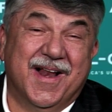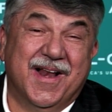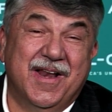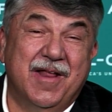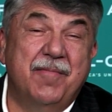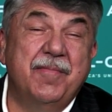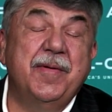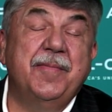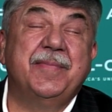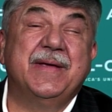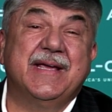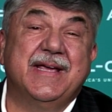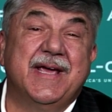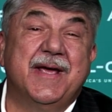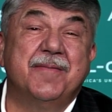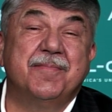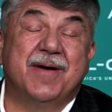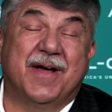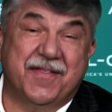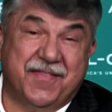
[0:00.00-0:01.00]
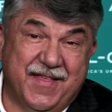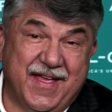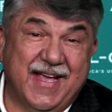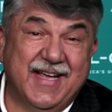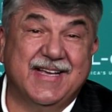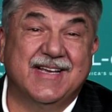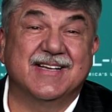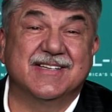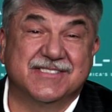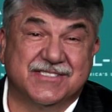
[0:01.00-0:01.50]
Let me begin by
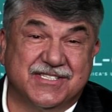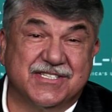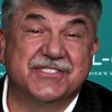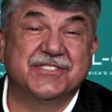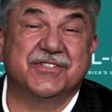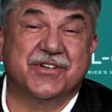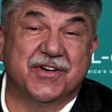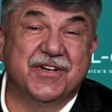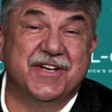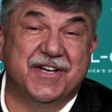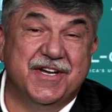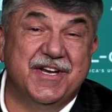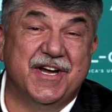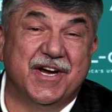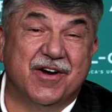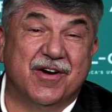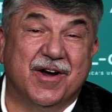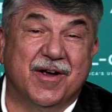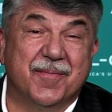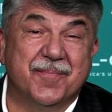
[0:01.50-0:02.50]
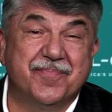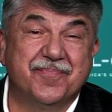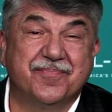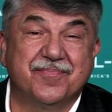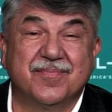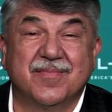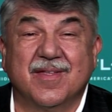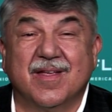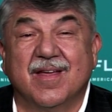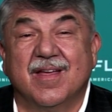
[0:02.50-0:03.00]
thanking Sister Yanira.
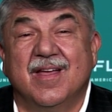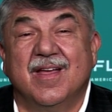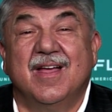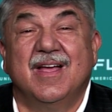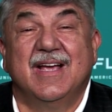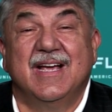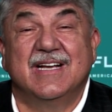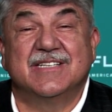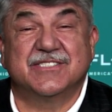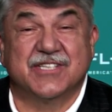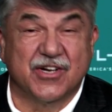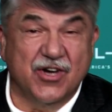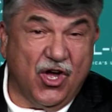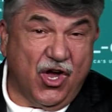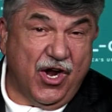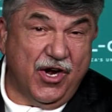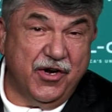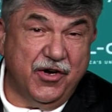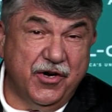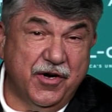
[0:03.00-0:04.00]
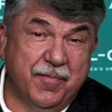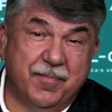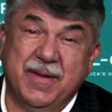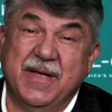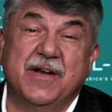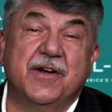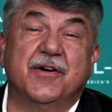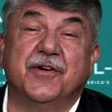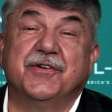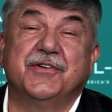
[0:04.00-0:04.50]
It's an honor to
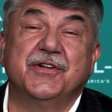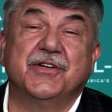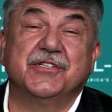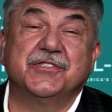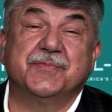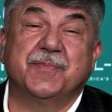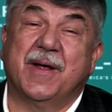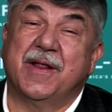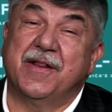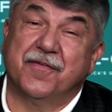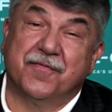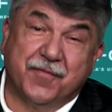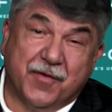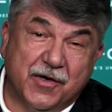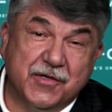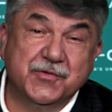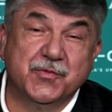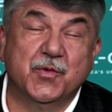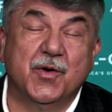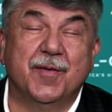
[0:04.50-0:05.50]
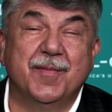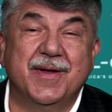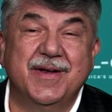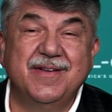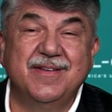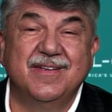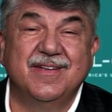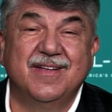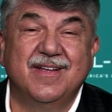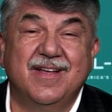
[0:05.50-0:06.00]
be introduced by the first woman
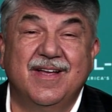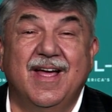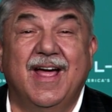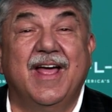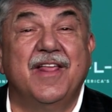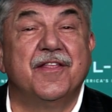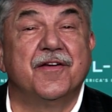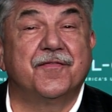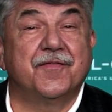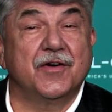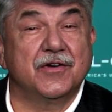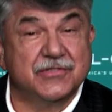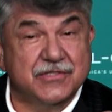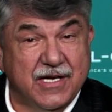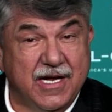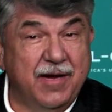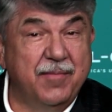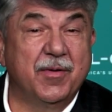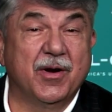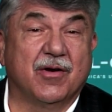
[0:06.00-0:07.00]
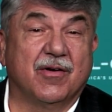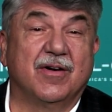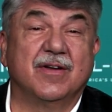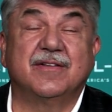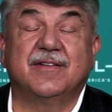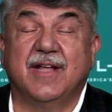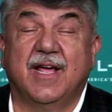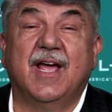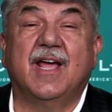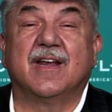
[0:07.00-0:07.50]
and the first immigrant
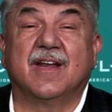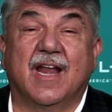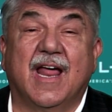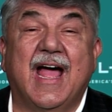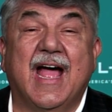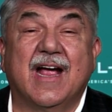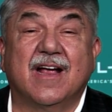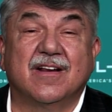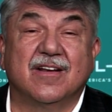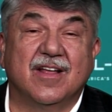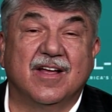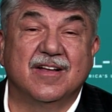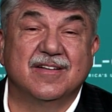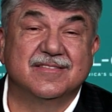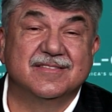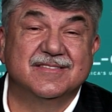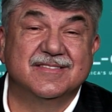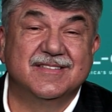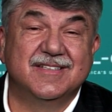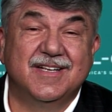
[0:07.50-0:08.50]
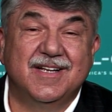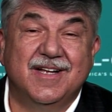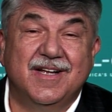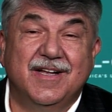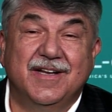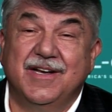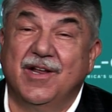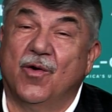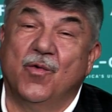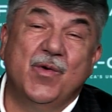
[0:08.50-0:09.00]
to head LCLAA.
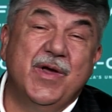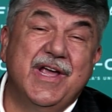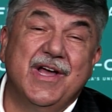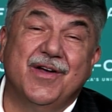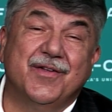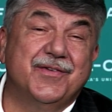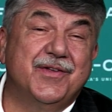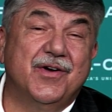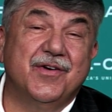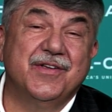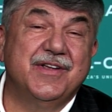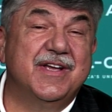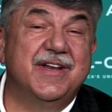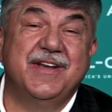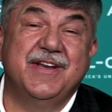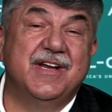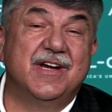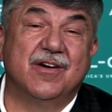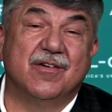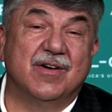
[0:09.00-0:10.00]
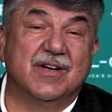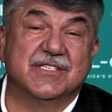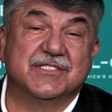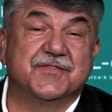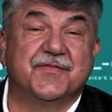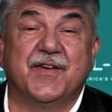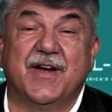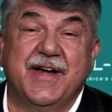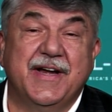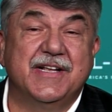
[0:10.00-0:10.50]
Now, we all know Yanira's
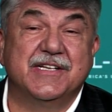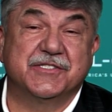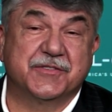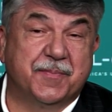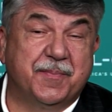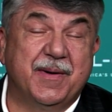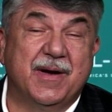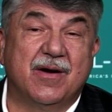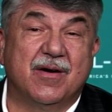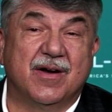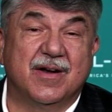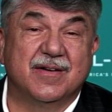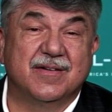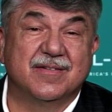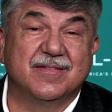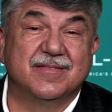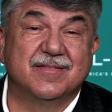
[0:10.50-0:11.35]
fighting spirit.